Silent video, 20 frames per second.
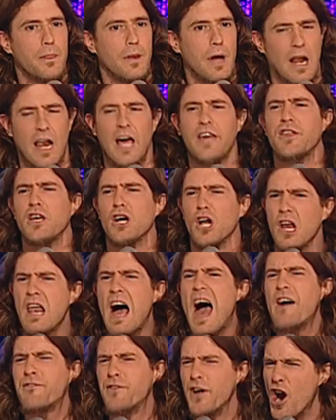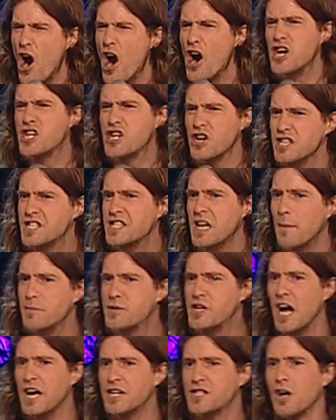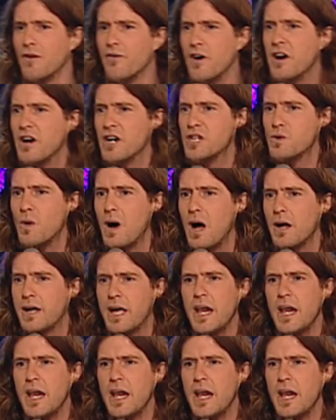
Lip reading: I like that you laugh at harsher subjects over here as well.